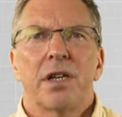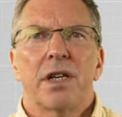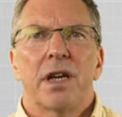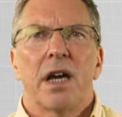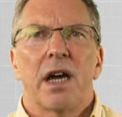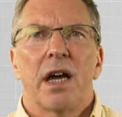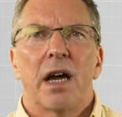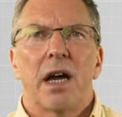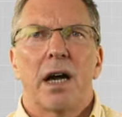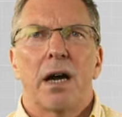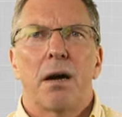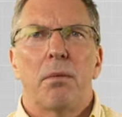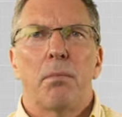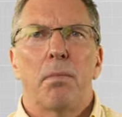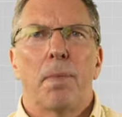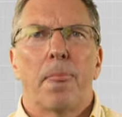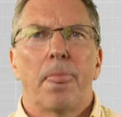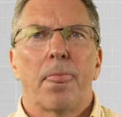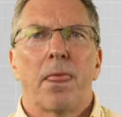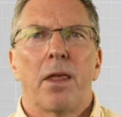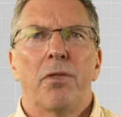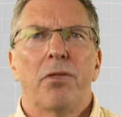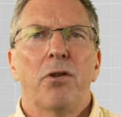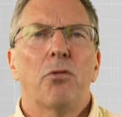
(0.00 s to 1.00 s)

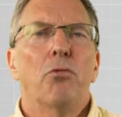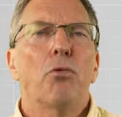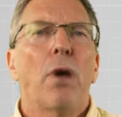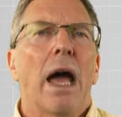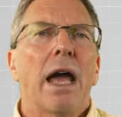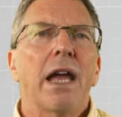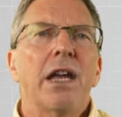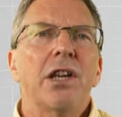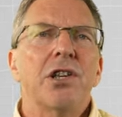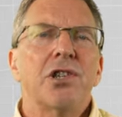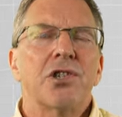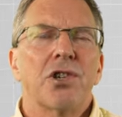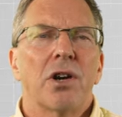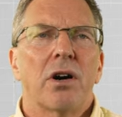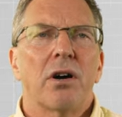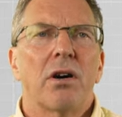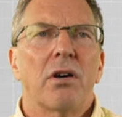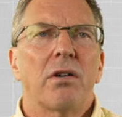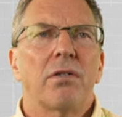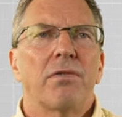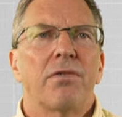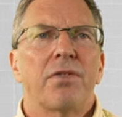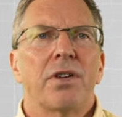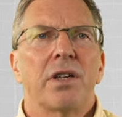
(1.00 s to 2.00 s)
the range of